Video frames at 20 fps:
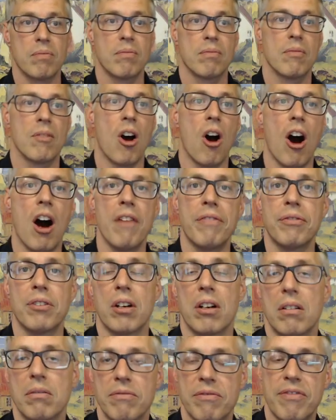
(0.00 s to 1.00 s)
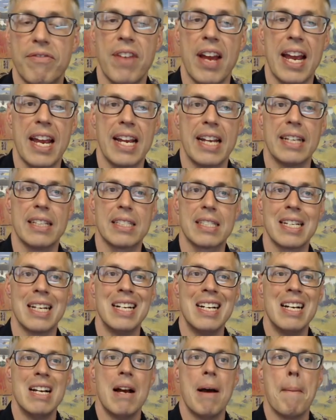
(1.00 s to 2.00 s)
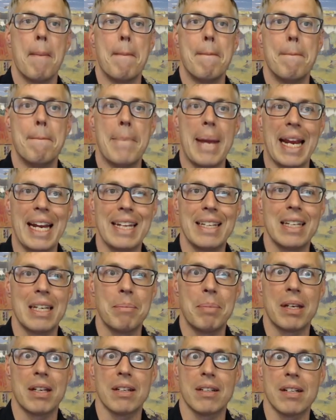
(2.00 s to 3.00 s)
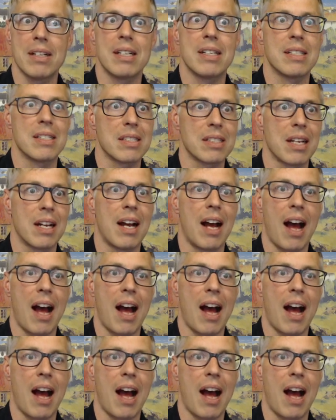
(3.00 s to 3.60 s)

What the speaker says: offer phase. Mainly because